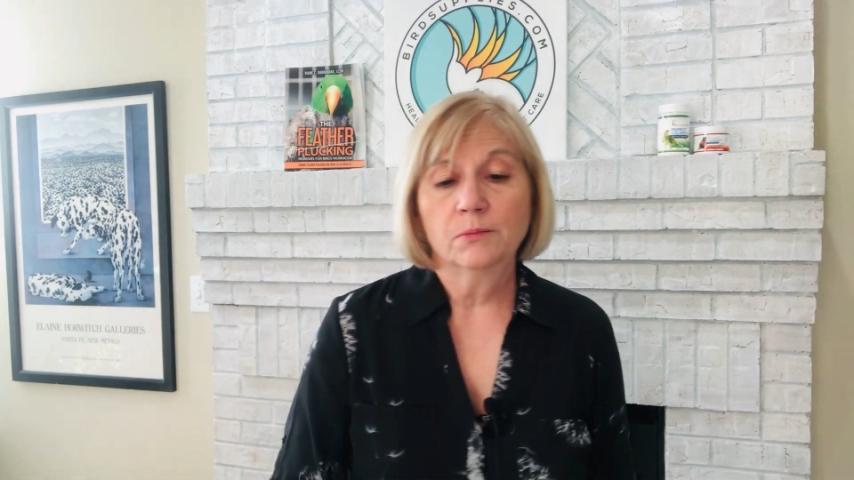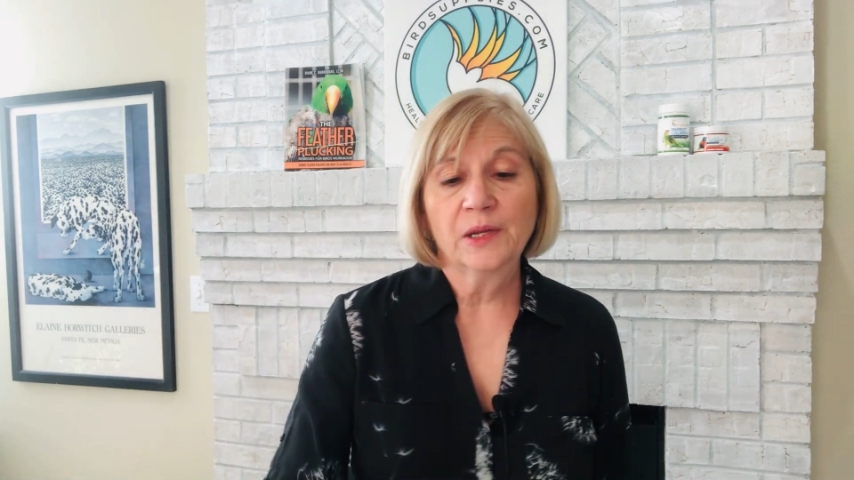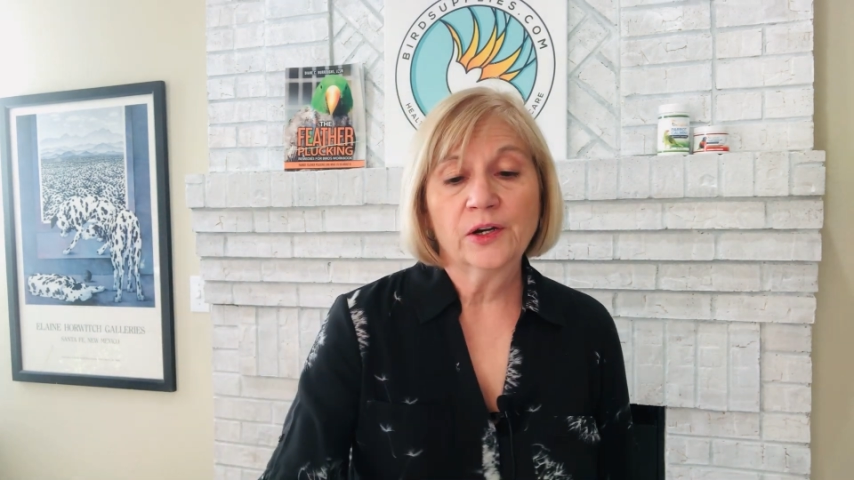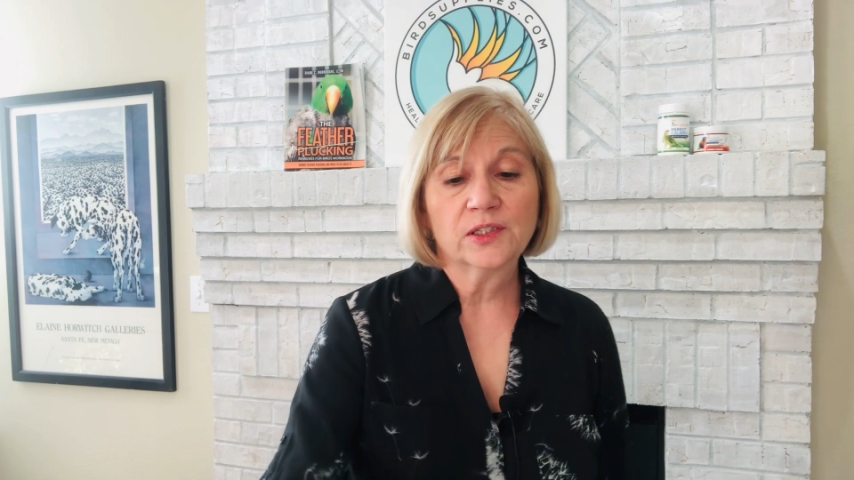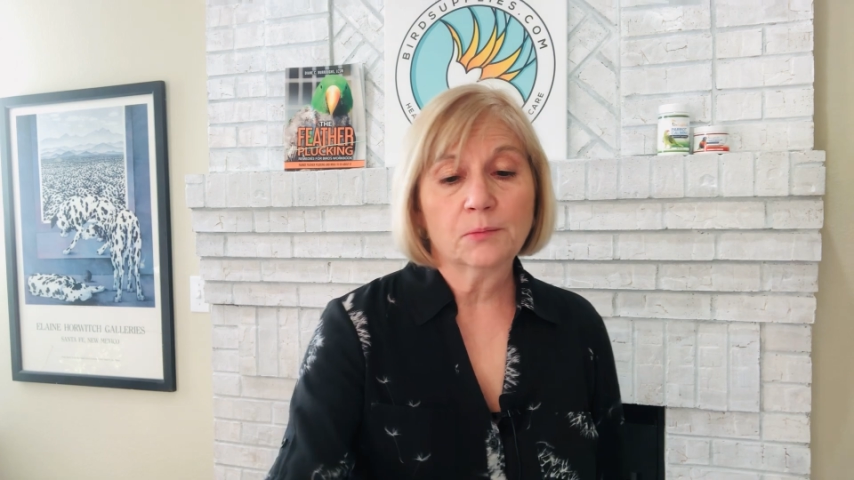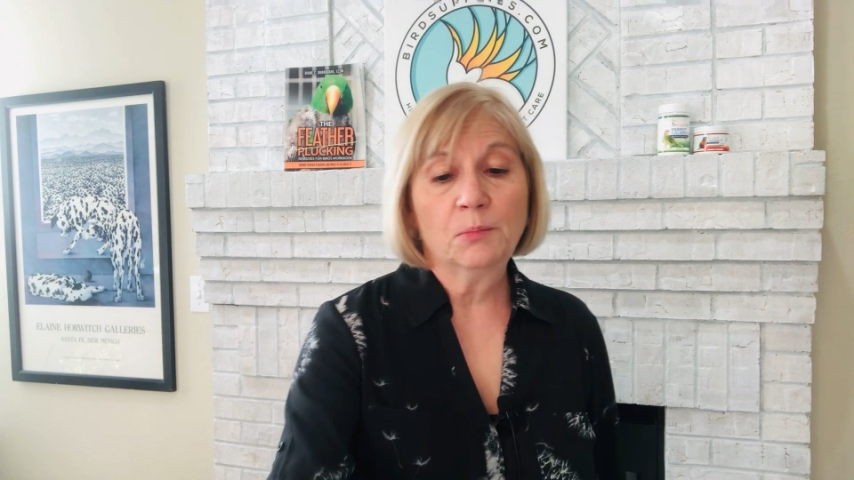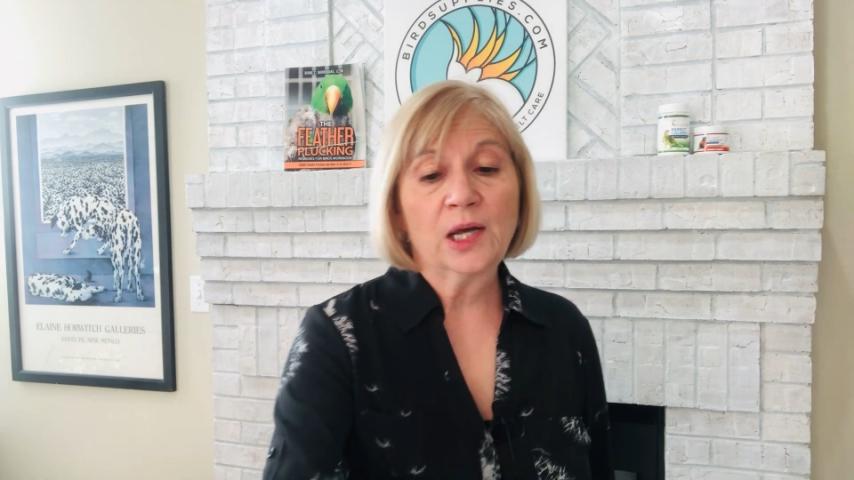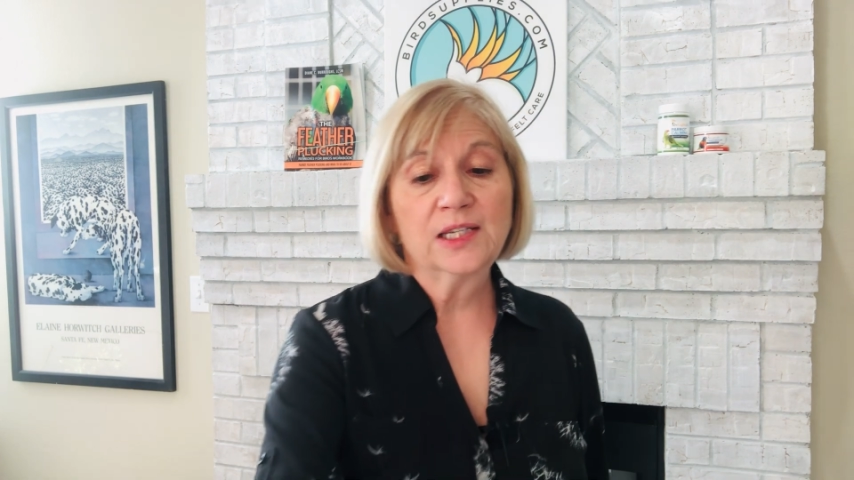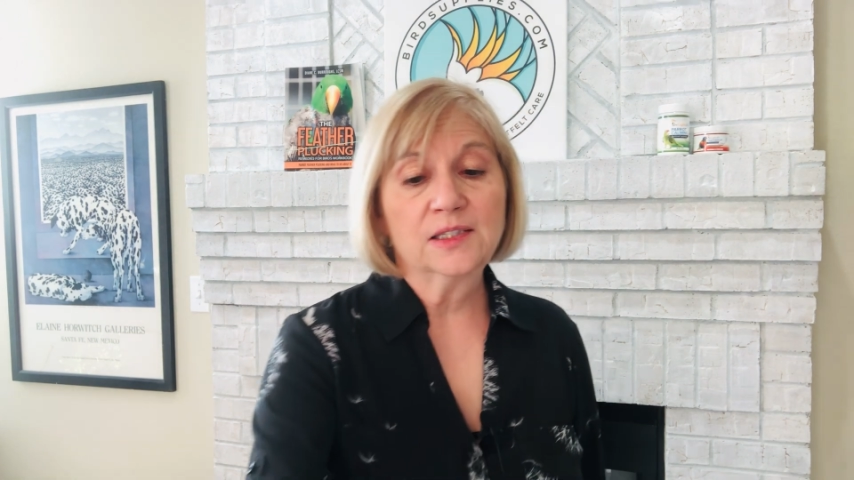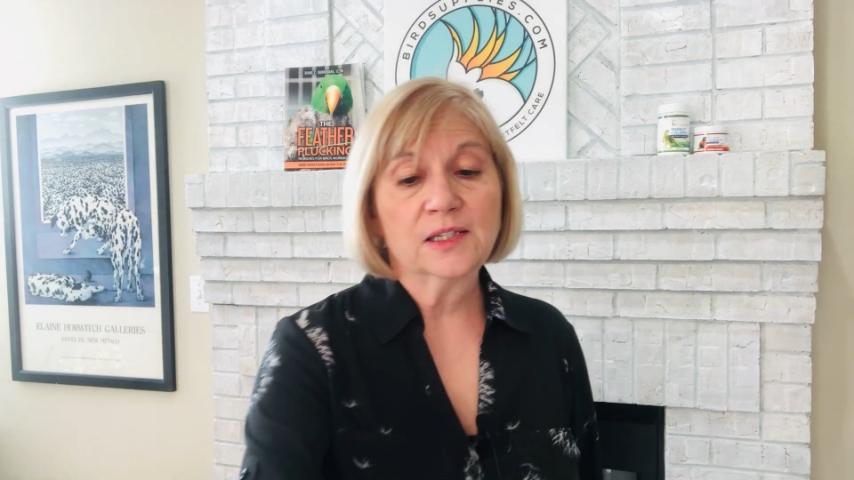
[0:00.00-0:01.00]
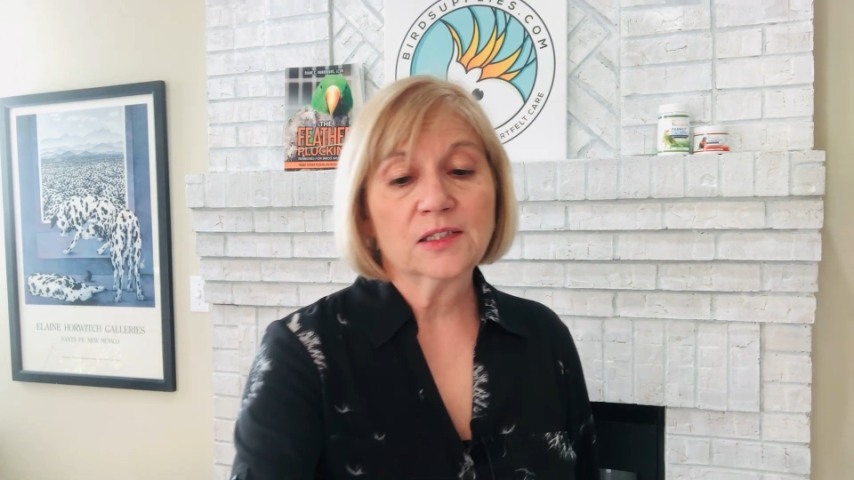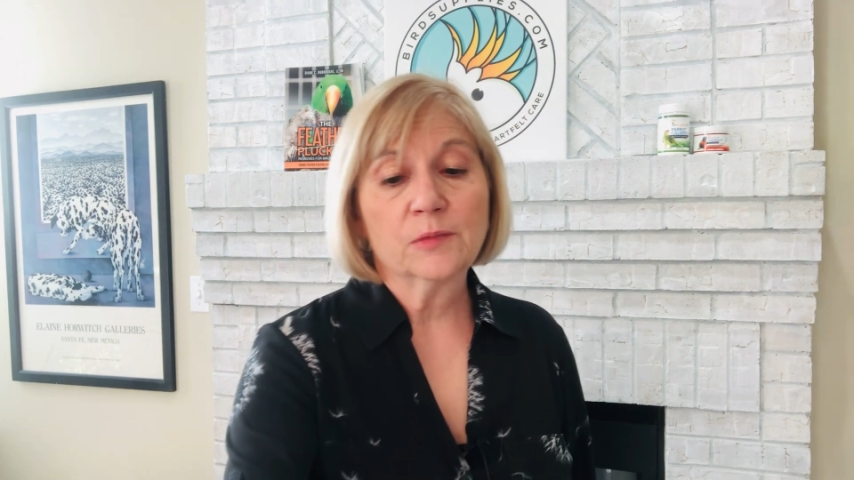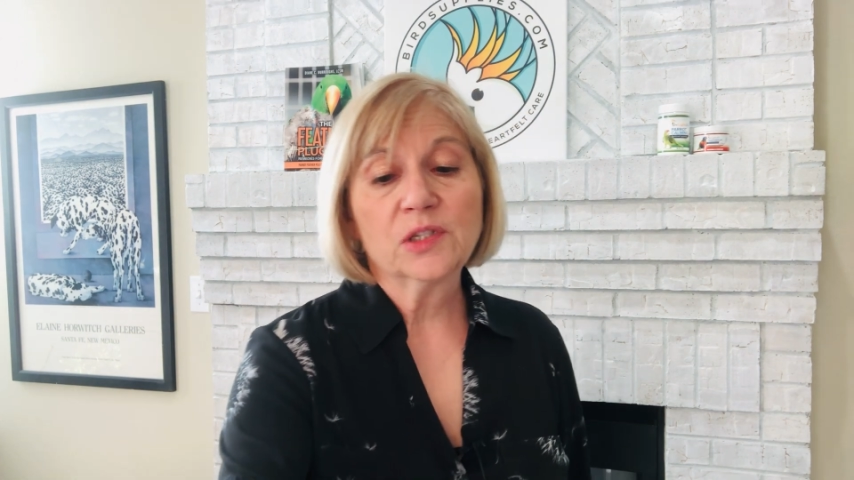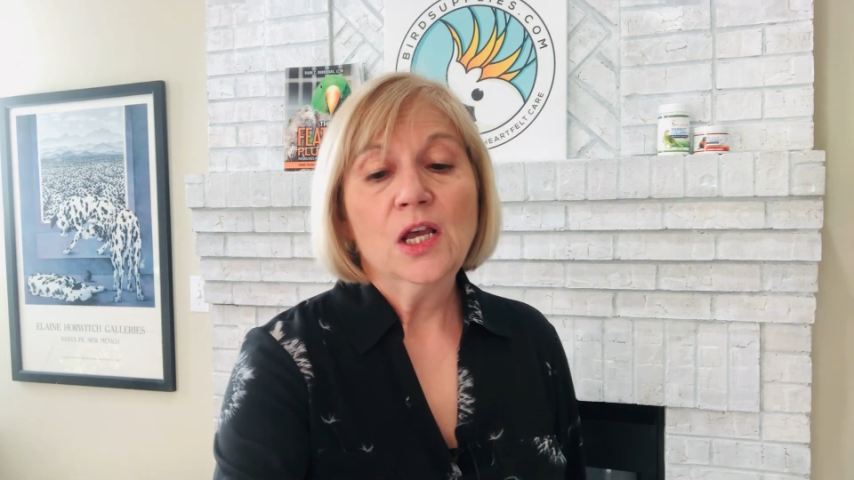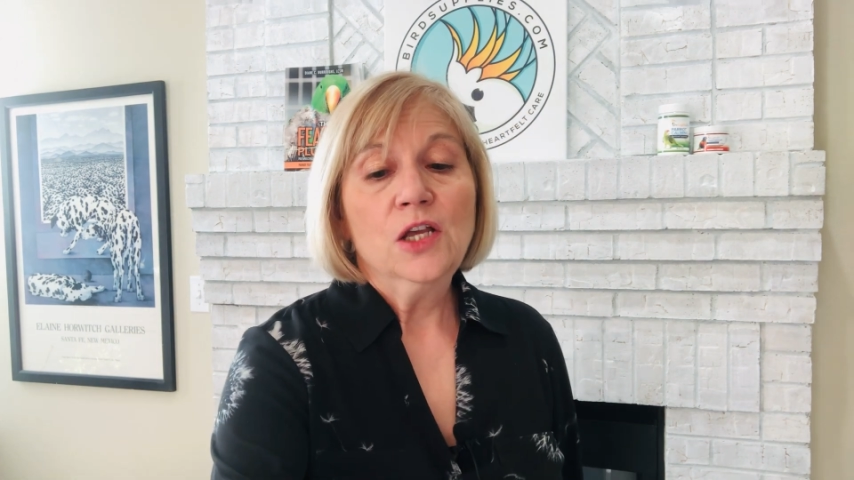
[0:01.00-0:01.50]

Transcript: parrot's body systems.